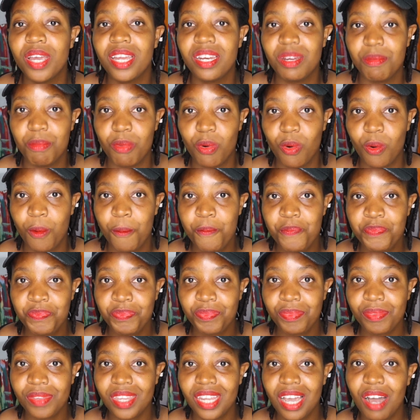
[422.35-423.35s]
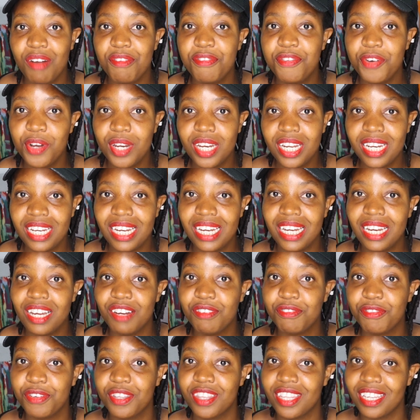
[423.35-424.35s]
anymore. I've fallen in
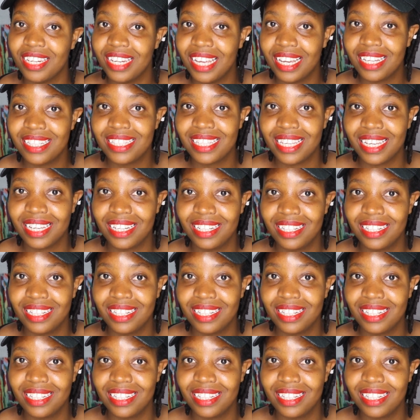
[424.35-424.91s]
love with the next